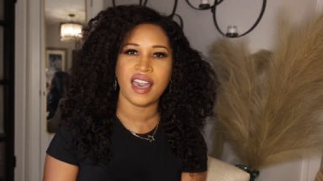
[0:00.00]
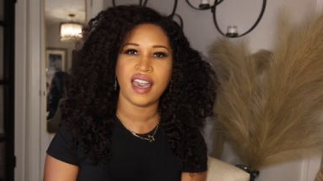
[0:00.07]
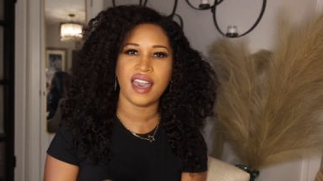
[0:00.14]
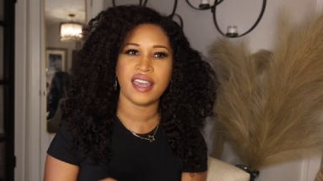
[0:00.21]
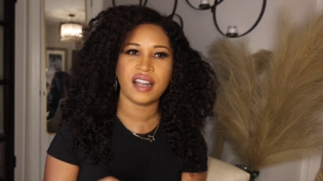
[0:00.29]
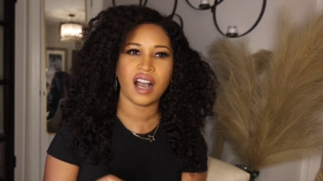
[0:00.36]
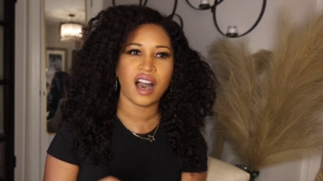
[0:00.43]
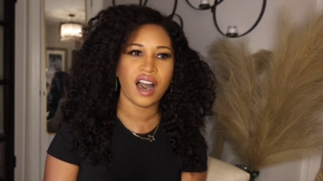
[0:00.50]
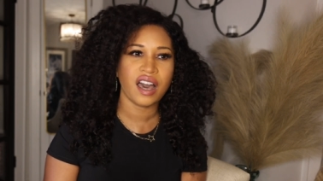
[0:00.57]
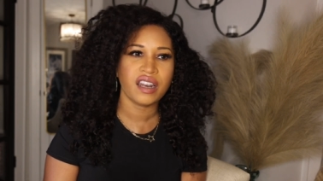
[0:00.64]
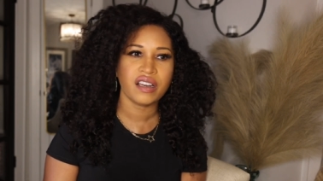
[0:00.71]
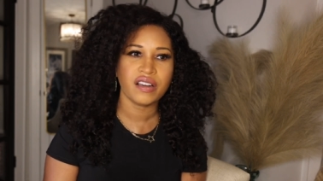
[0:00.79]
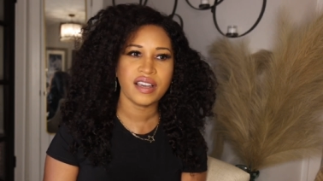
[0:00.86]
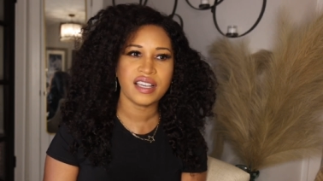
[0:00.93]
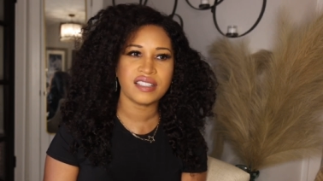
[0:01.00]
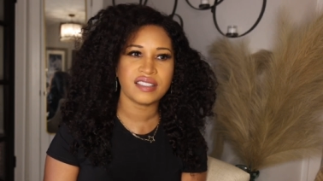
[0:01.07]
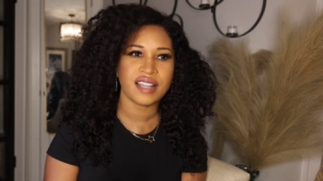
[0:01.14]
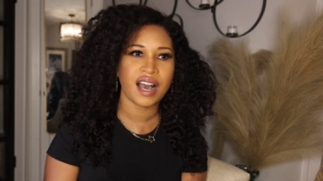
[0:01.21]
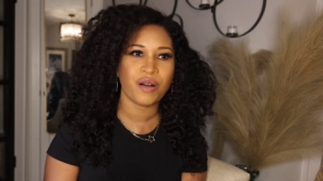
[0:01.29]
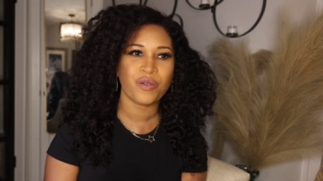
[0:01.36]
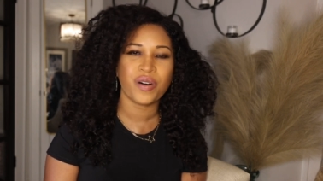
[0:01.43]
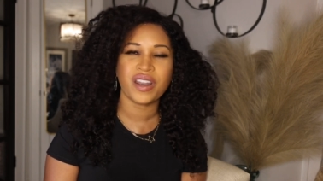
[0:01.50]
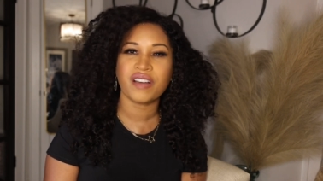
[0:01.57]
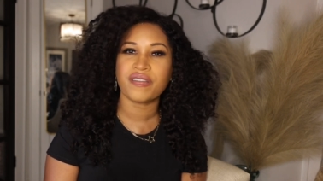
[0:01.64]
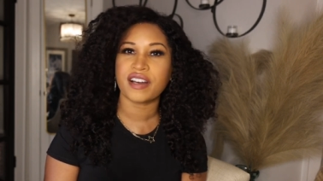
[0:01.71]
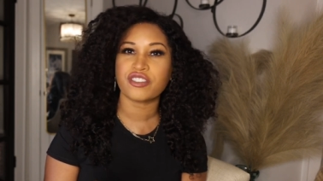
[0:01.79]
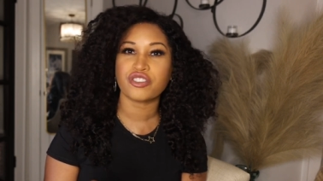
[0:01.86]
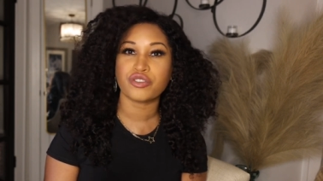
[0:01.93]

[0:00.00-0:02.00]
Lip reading: And honor is not one of our